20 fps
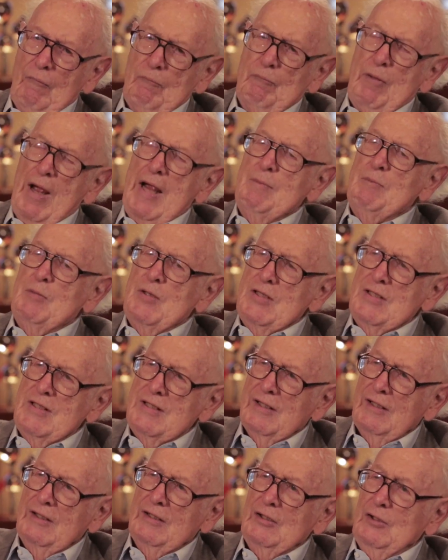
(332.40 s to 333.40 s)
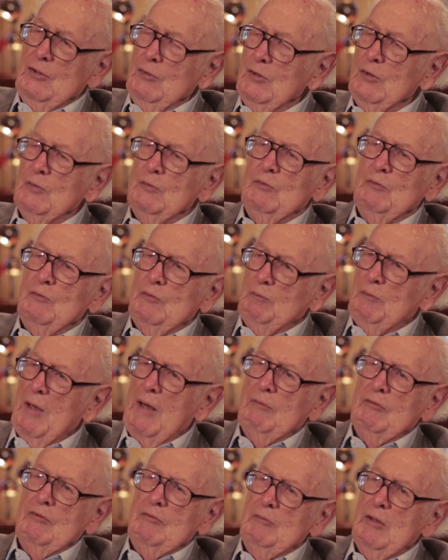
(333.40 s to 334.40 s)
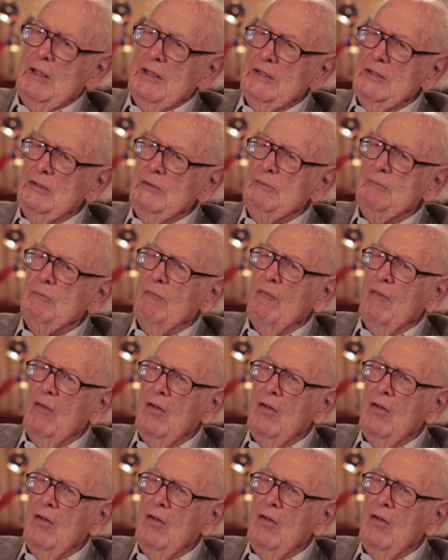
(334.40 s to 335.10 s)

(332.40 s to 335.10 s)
papers, including paper of my own,